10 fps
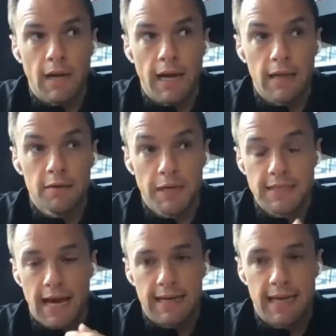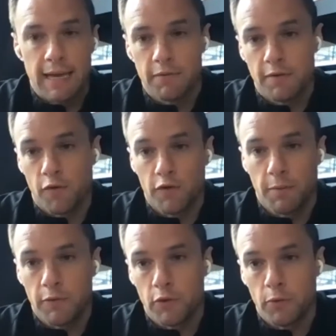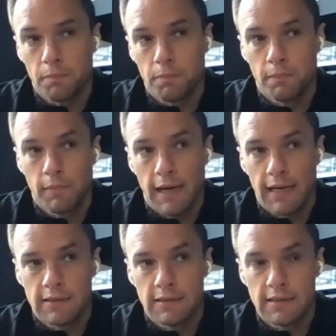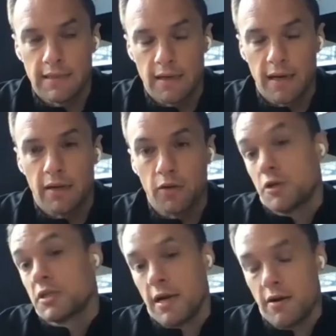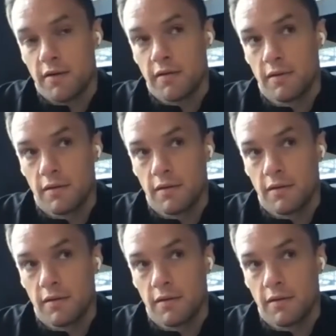And my dad came to the front of my room and he said, Niall, I know you're scared.